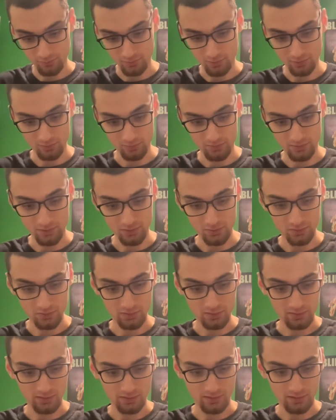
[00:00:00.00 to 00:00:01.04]
millimeters
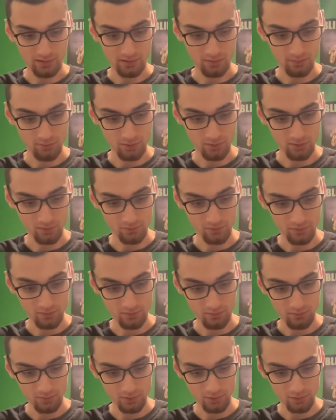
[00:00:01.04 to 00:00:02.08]
in diameter, if I
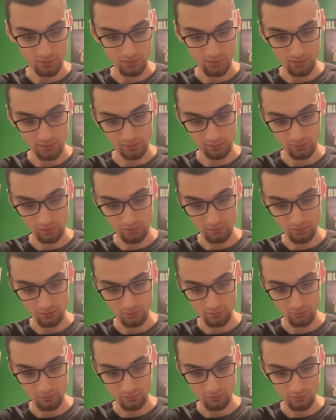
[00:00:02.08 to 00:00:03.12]
remember correctly.
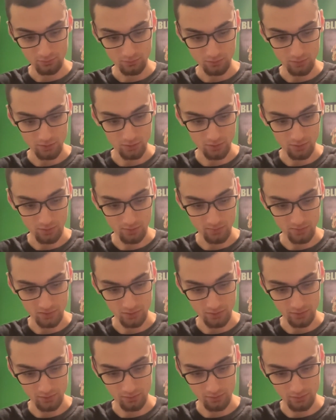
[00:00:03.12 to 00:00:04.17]
Or no, I'm
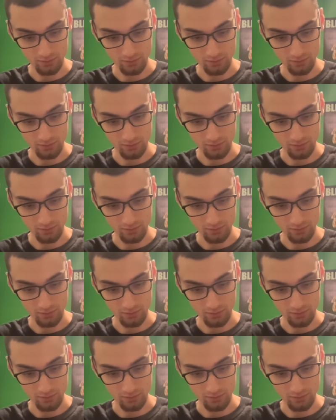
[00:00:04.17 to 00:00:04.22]
sorry,